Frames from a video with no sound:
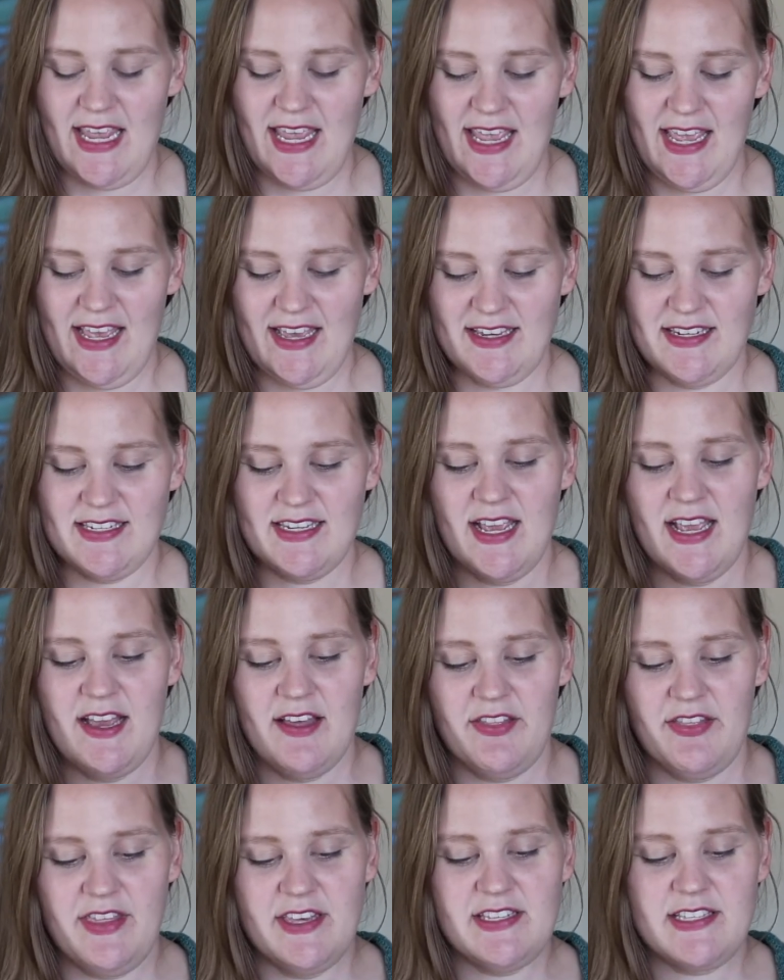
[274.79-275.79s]
and
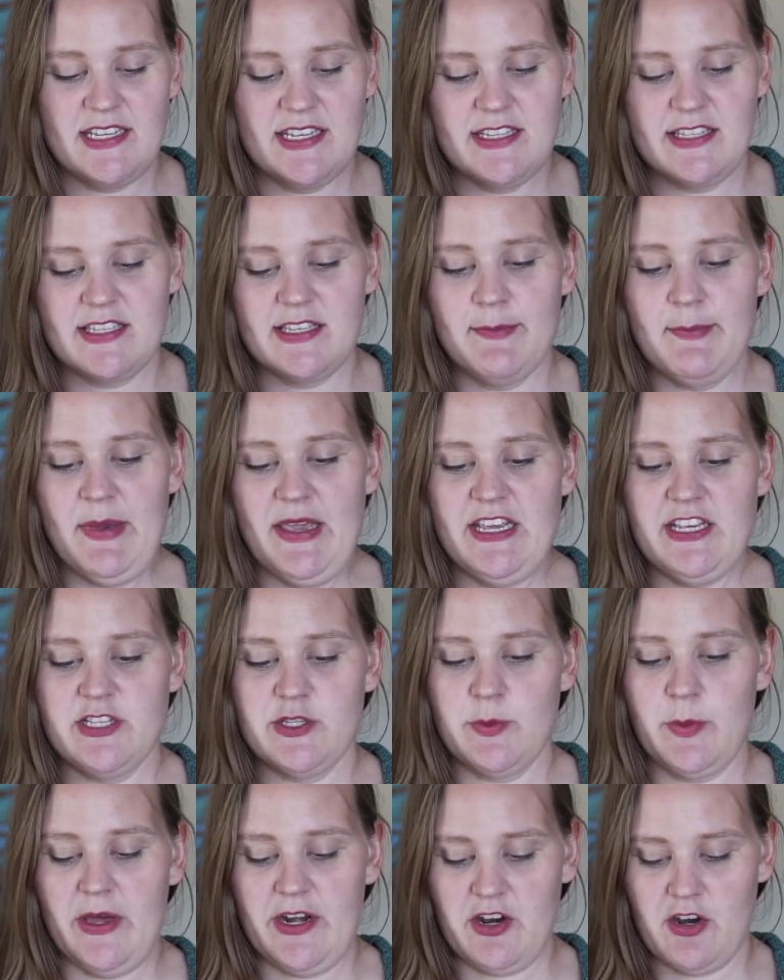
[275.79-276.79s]
this is the Mae
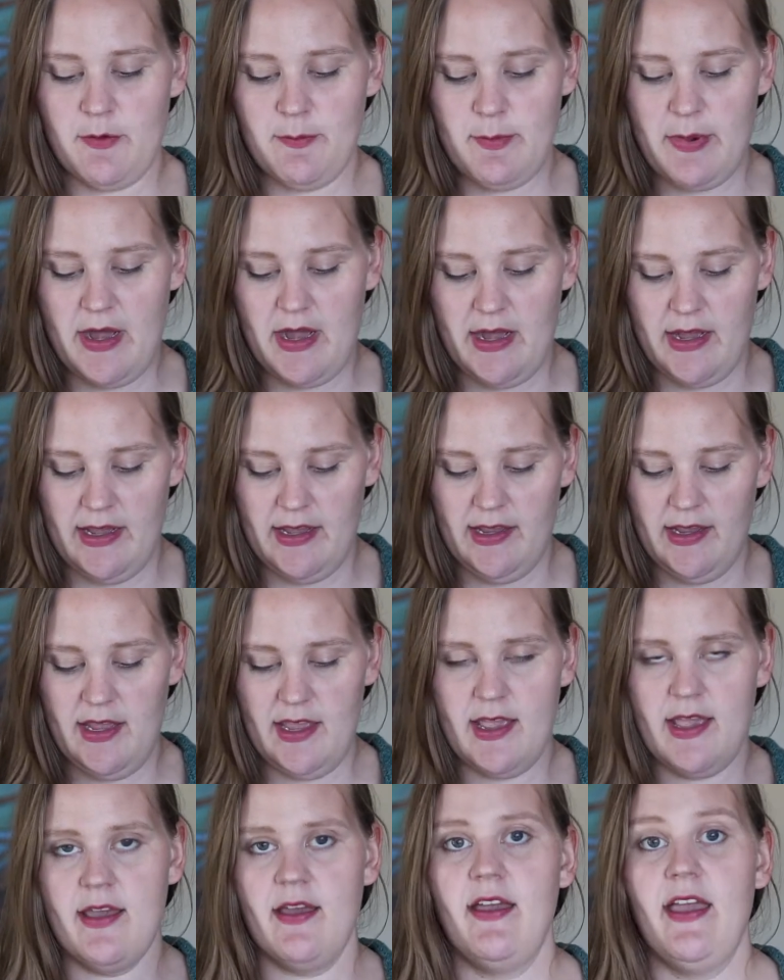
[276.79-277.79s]
sweater
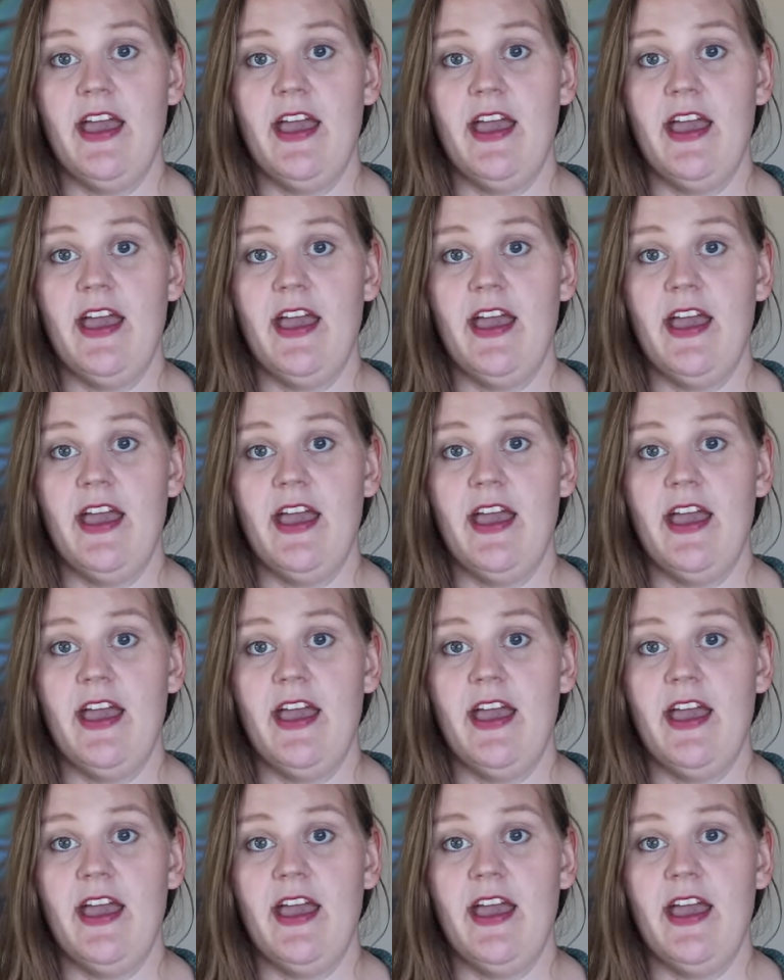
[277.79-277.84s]
by